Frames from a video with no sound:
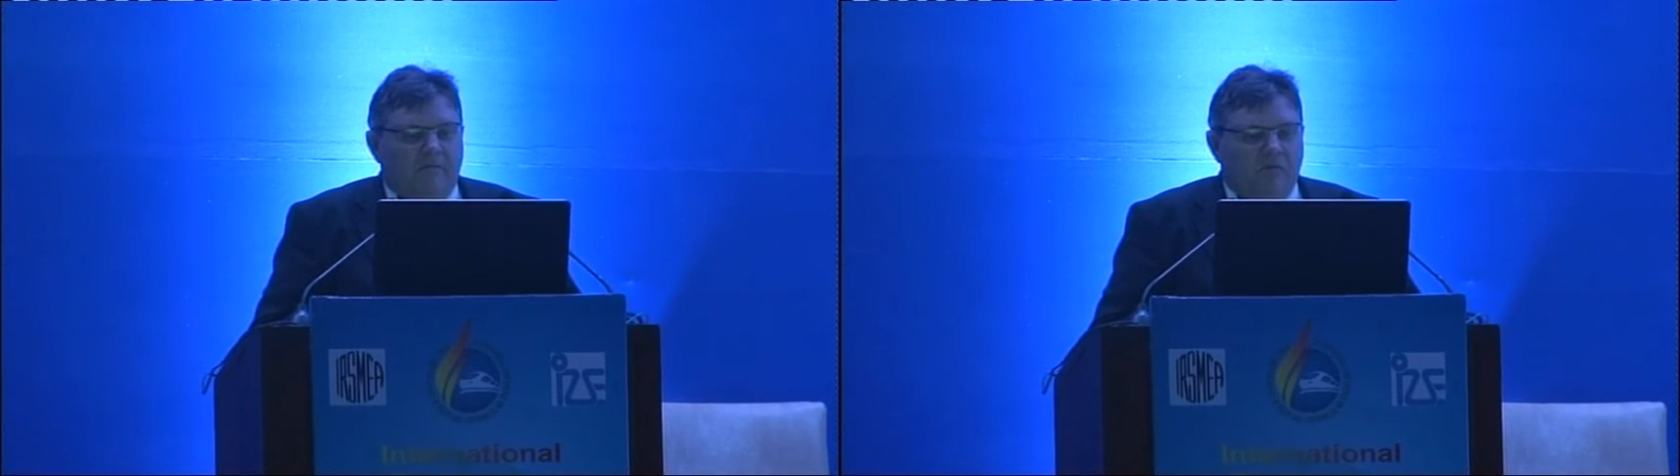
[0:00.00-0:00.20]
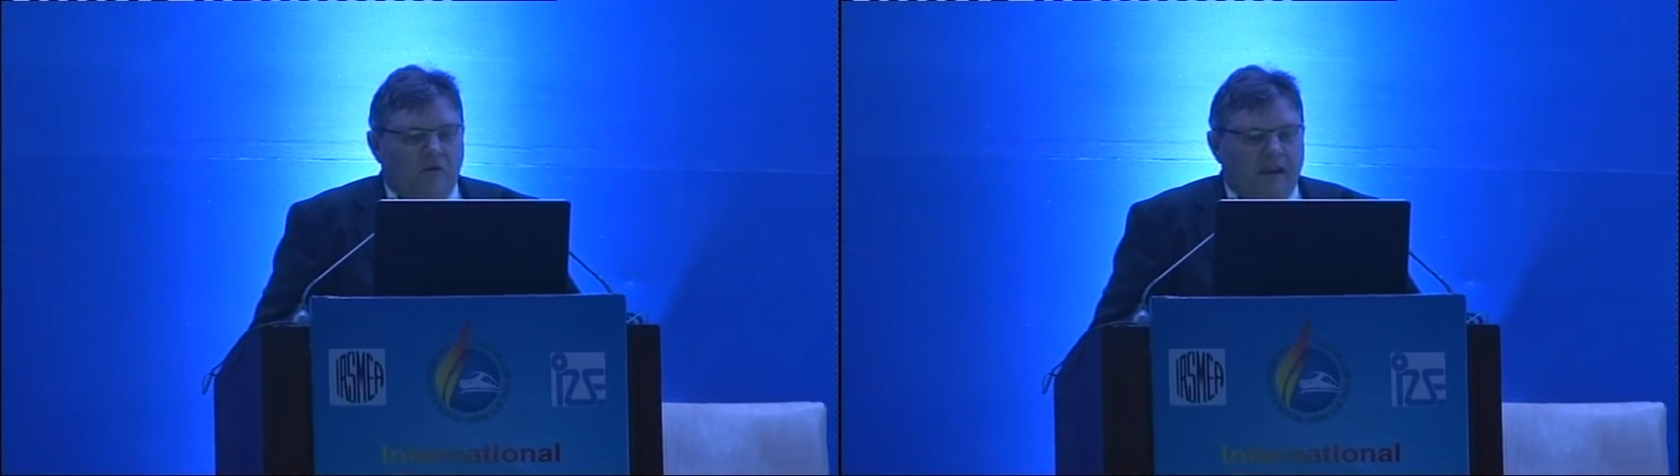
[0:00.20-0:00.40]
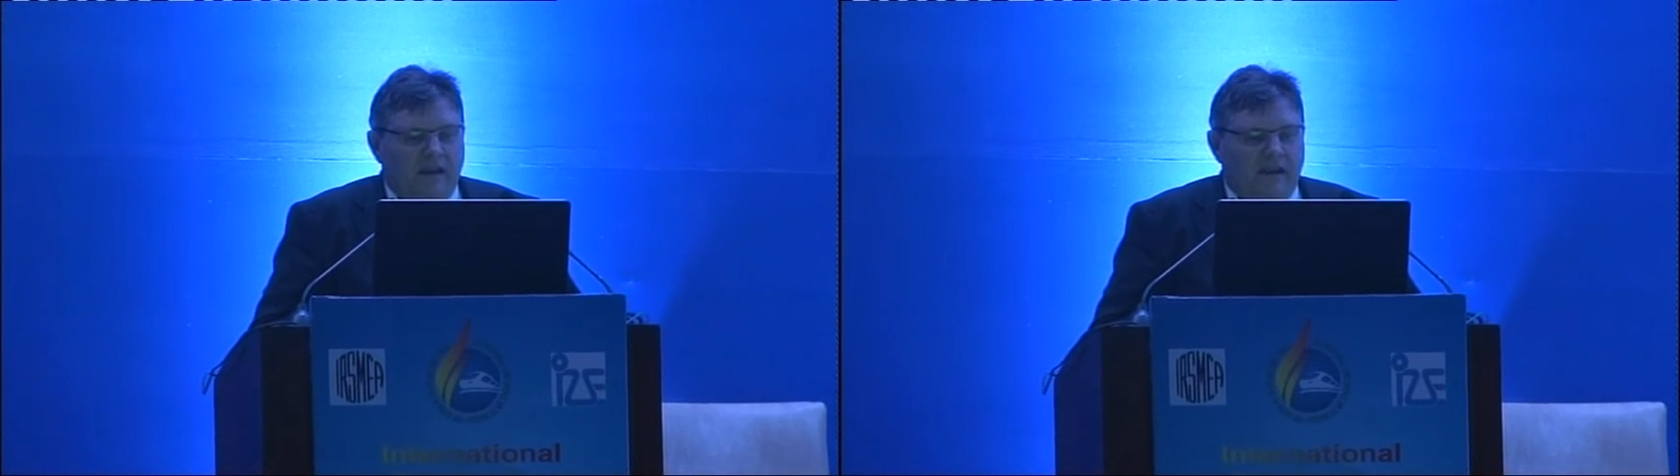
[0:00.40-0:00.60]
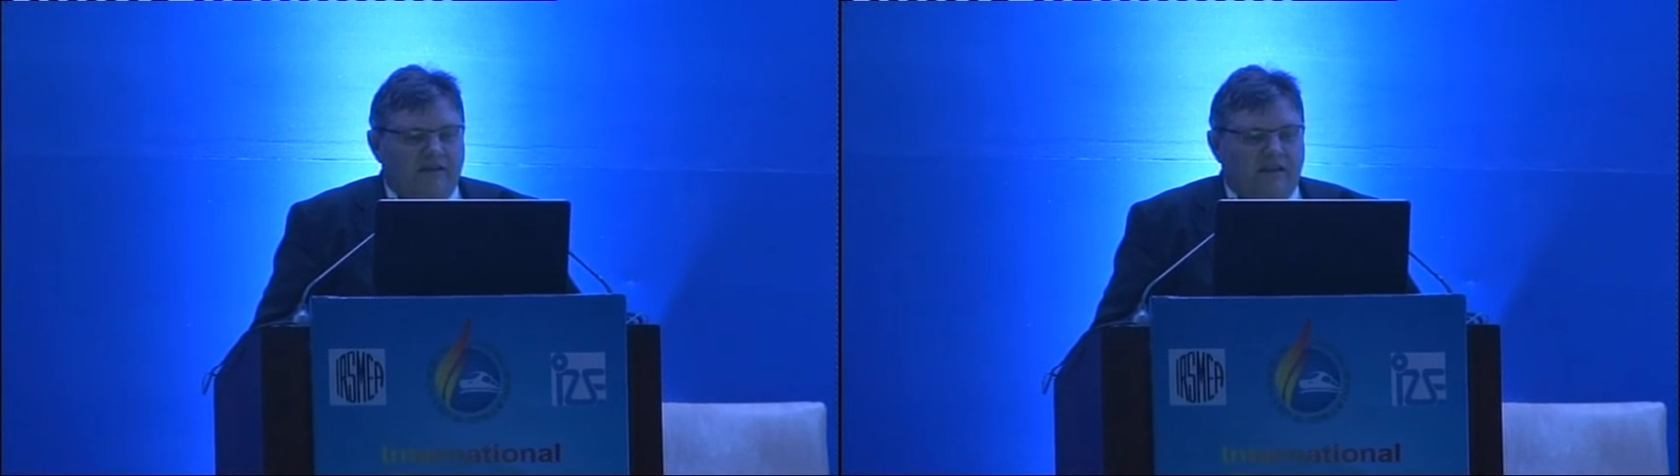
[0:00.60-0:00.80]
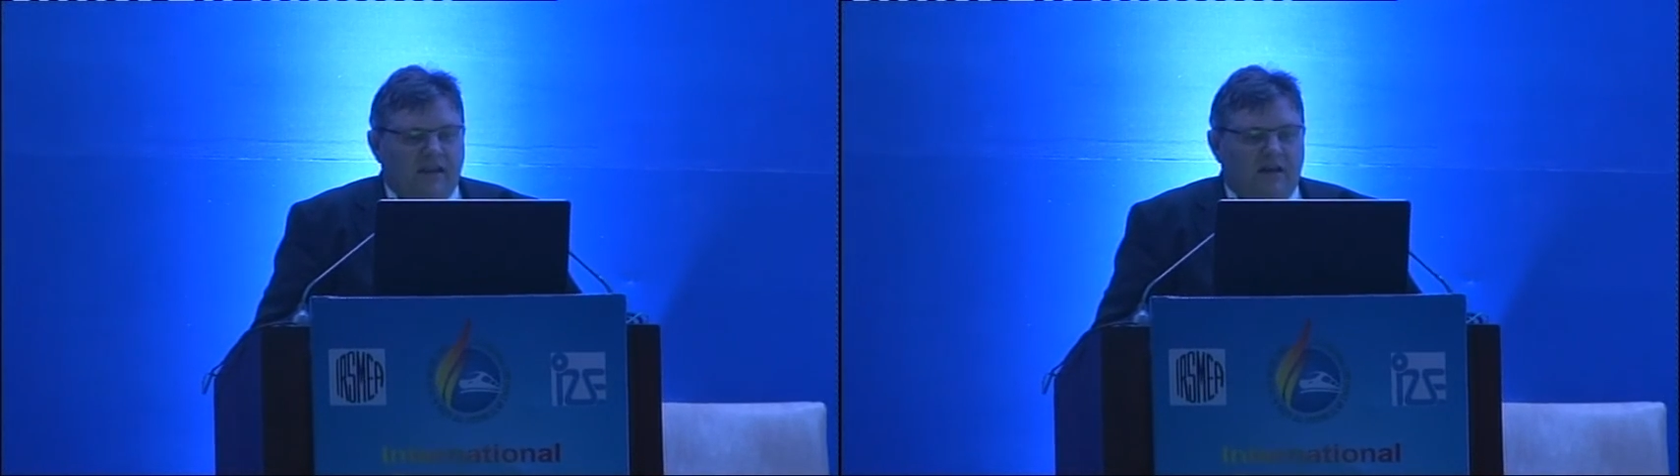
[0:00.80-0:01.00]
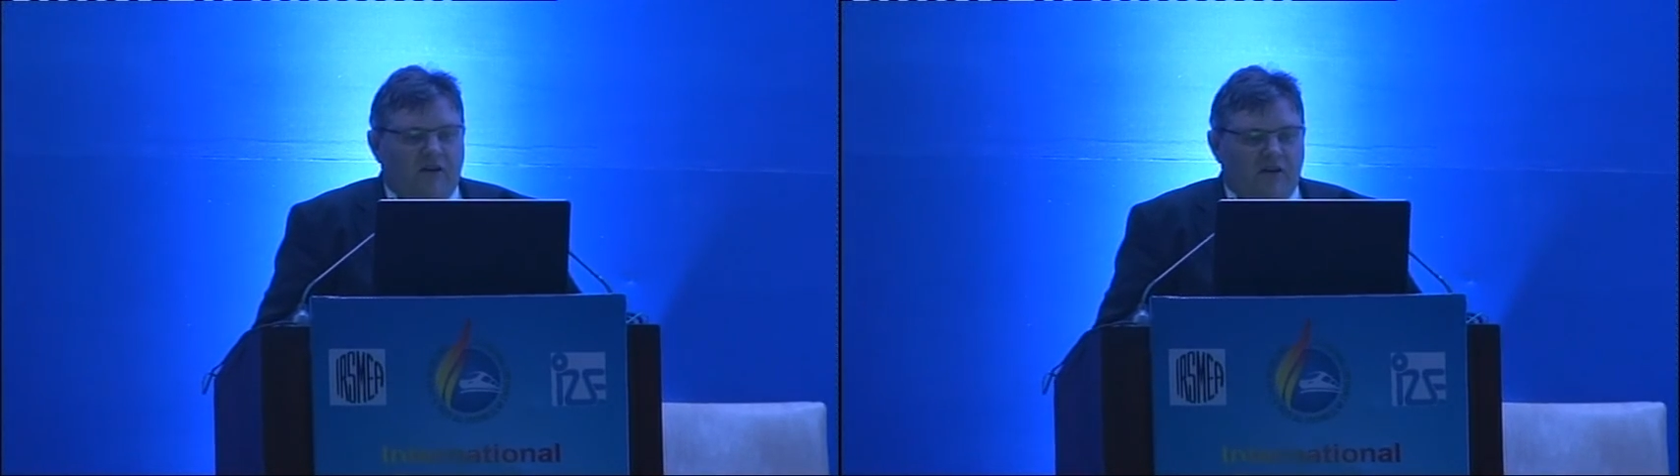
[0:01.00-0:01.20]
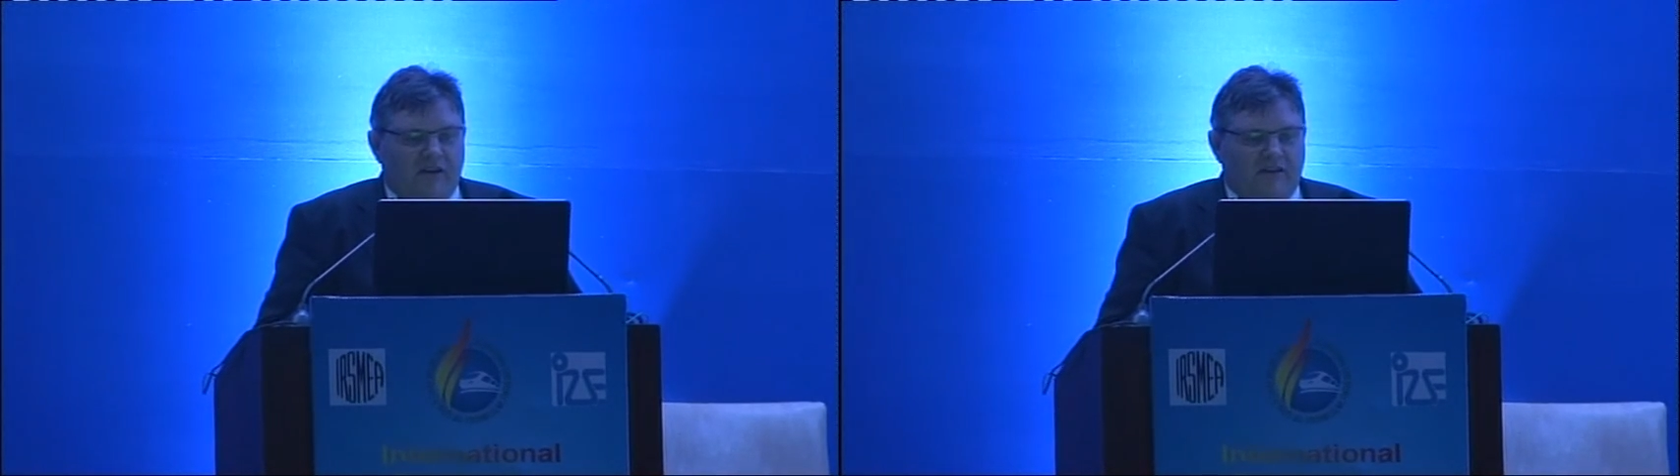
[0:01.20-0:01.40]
boogie is running